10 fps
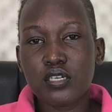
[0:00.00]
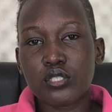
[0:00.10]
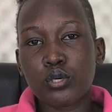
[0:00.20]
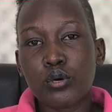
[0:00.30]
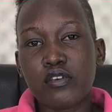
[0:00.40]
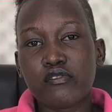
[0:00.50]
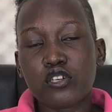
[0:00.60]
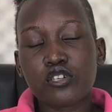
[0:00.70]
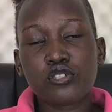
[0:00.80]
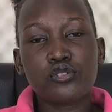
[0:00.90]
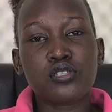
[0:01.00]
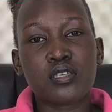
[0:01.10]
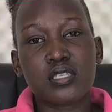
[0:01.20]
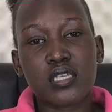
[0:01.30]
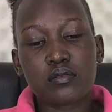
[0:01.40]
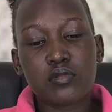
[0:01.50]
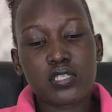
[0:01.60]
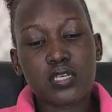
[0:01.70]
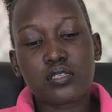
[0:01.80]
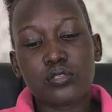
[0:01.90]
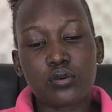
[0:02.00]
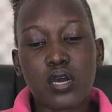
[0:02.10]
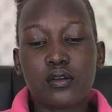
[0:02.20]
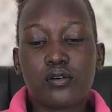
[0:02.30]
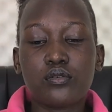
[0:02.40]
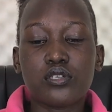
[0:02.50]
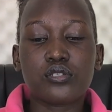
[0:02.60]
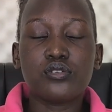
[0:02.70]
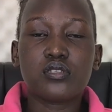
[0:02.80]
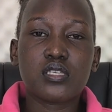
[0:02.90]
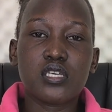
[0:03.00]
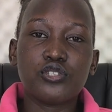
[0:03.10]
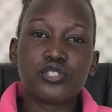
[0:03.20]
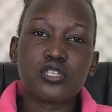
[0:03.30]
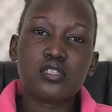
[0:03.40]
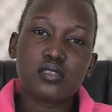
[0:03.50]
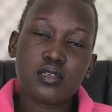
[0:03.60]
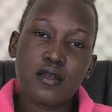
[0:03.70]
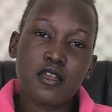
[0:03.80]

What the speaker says: So if you're not using centimeters, you can always use inches.